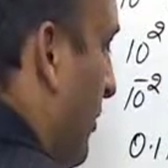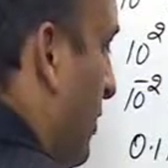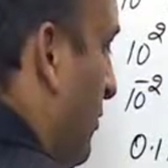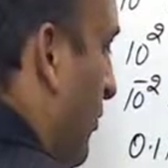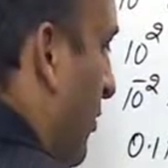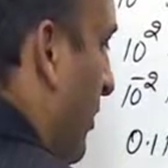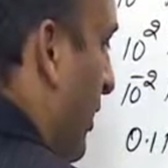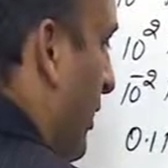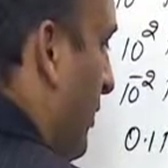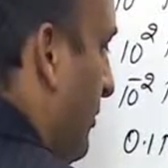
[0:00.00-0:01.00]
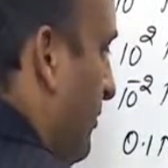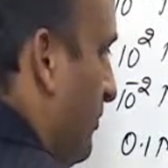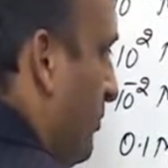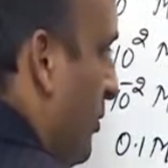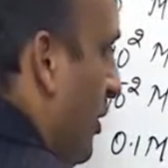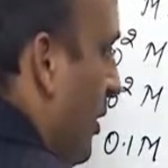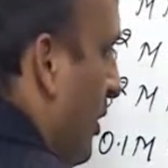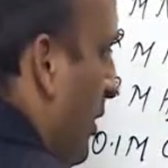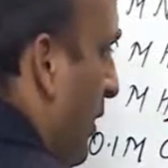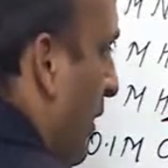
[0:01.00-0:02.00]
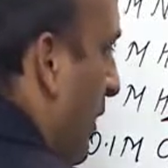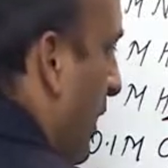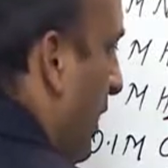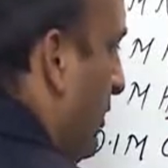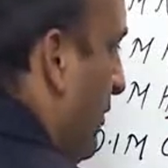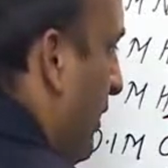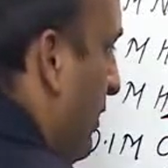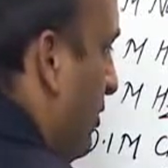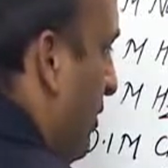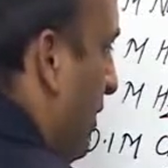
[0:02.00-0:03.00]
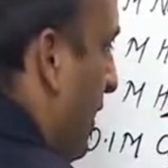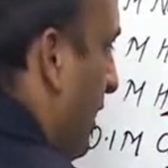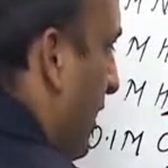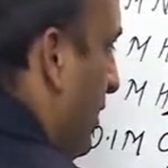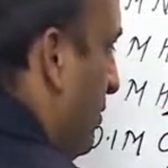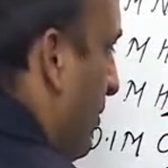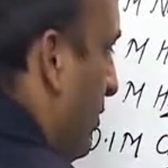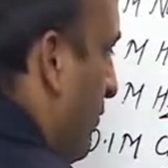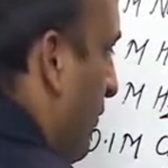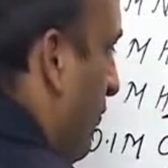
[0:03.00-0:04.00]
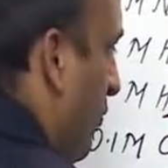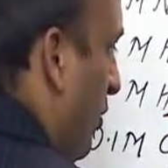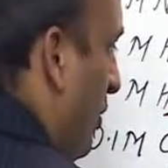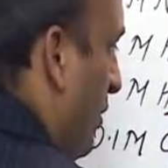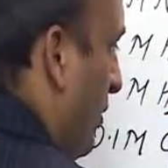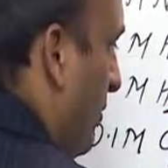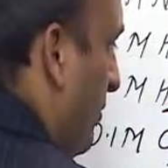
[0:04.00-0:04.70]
H plus from here as well as you are getting H plus from water.